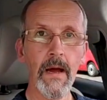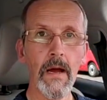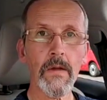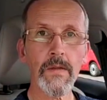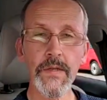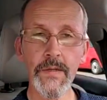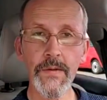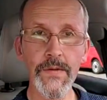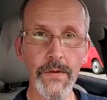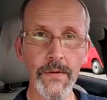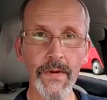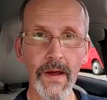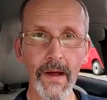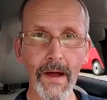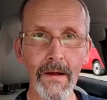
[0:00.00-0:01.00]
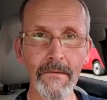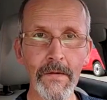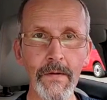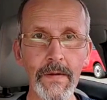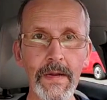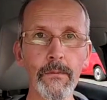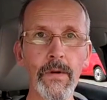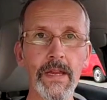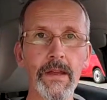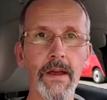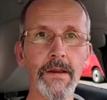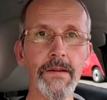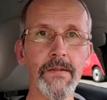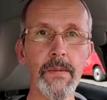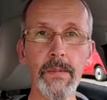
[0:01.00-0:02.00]
I'll see you soon. Have a great
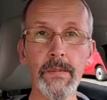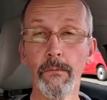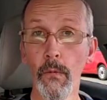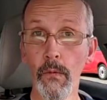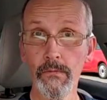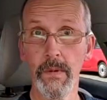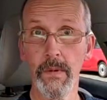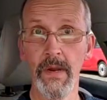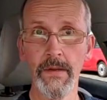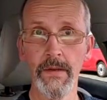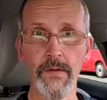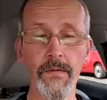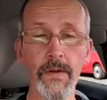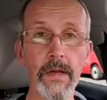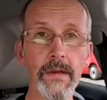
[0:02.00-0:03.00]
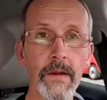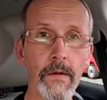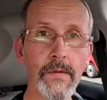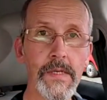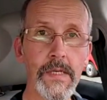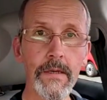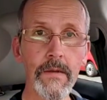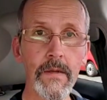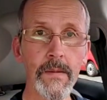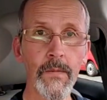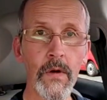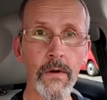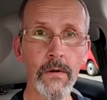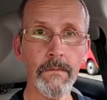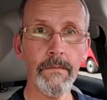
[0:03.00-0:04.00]
weekend, what remains of it, and I'll see you
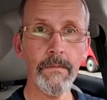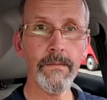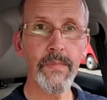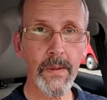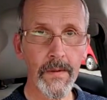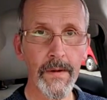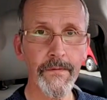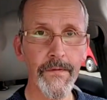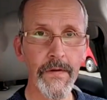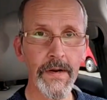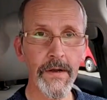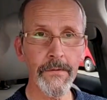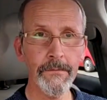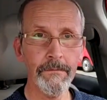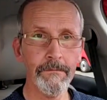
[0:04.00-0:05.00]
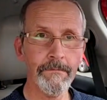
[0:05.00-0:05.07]
tomorrow. Bye bye for now.